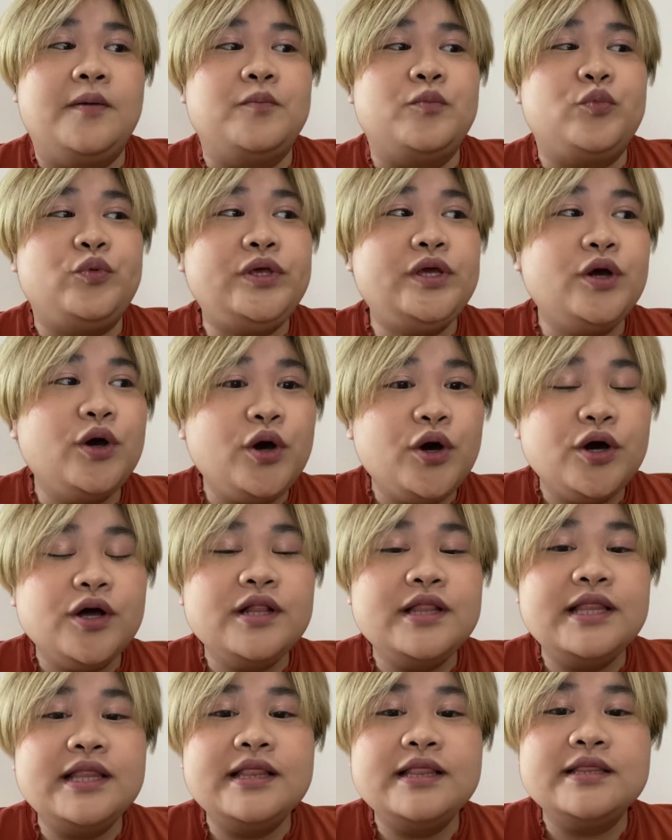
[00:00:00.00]
We
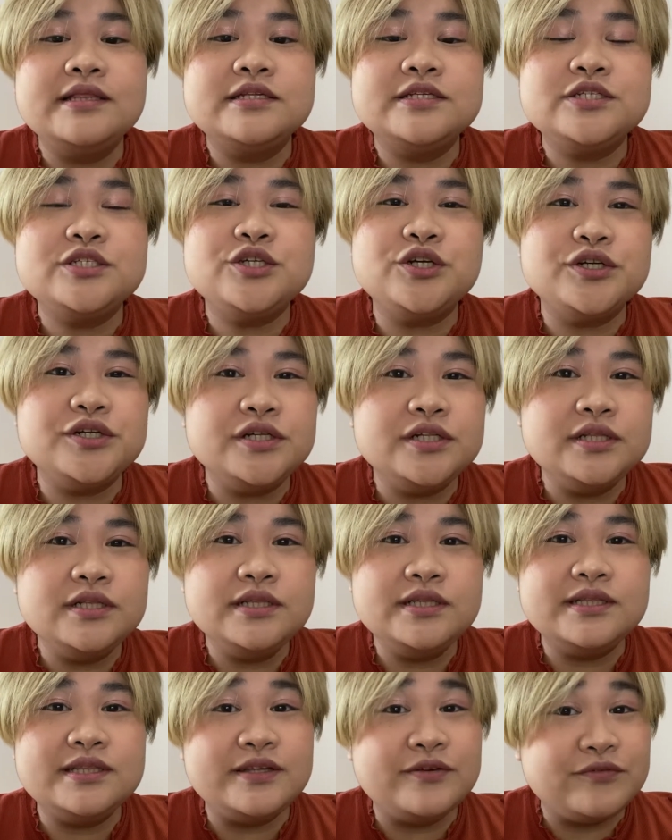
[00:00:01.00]
all struggle
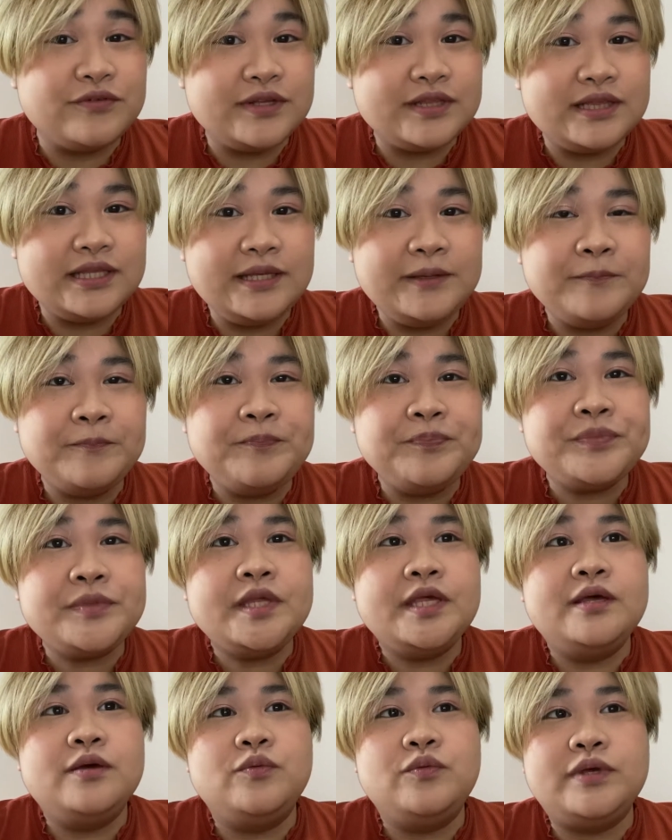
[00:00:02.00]
differently.
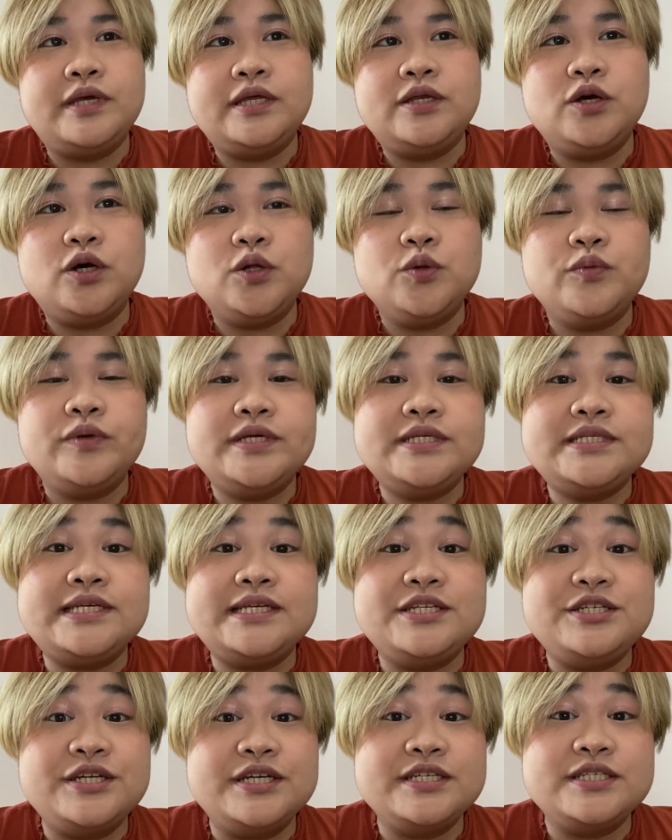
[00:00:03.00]
We can always
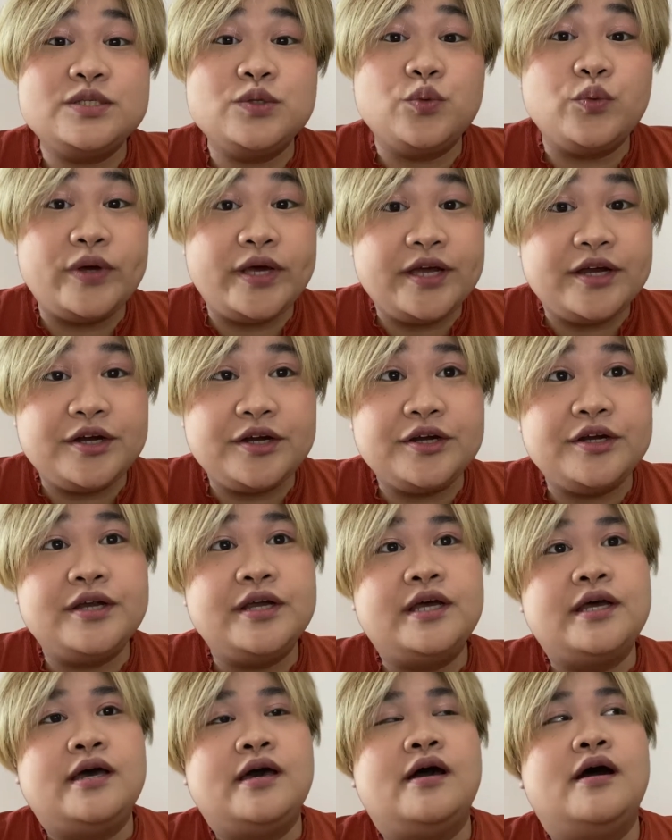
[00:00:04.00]
address where
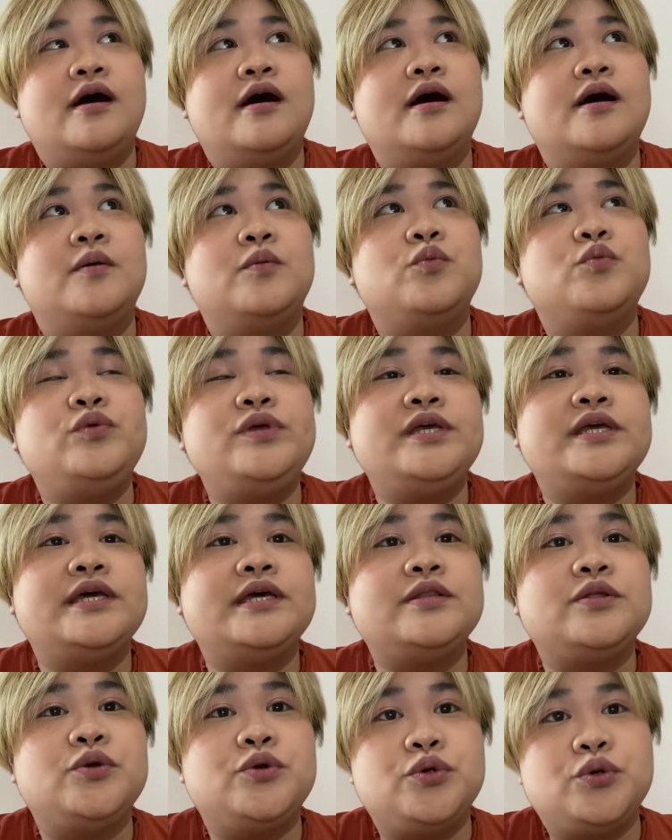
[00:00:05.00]
we
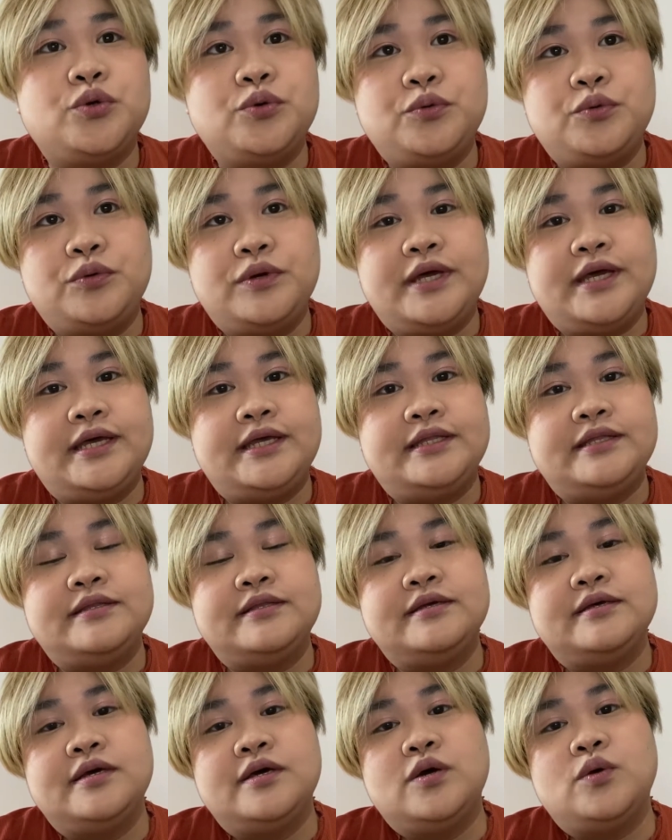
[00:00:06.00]
can grow
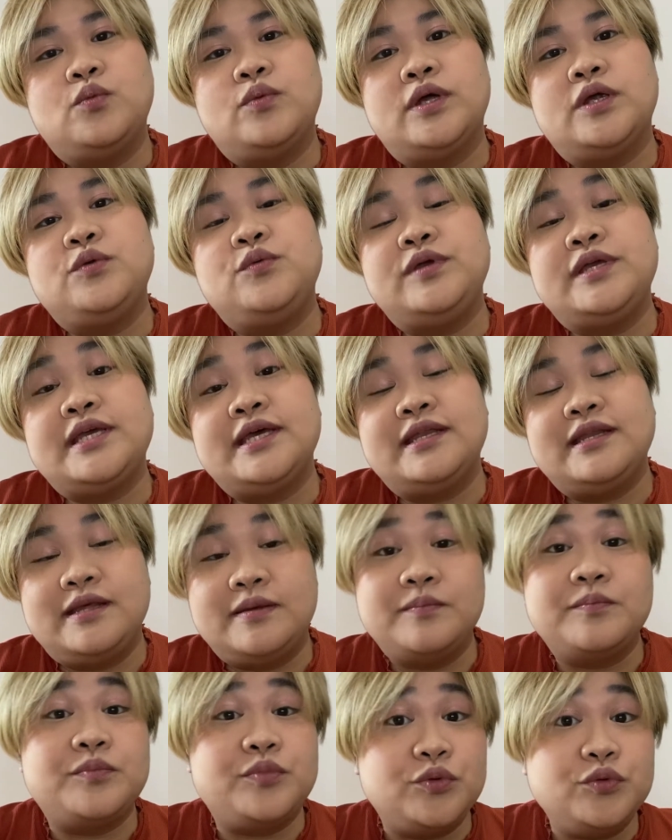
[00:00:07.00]
and where we can
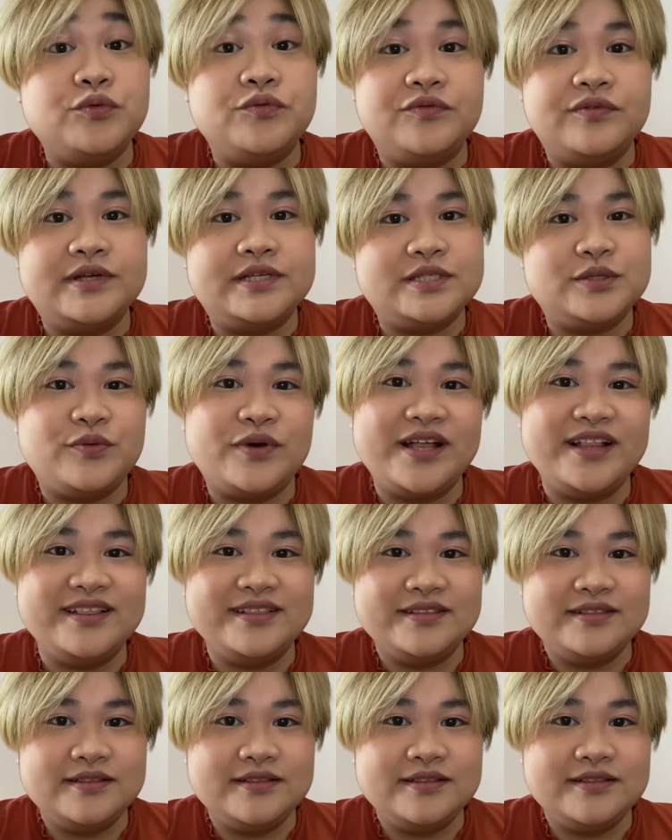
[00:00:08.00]
improve as well.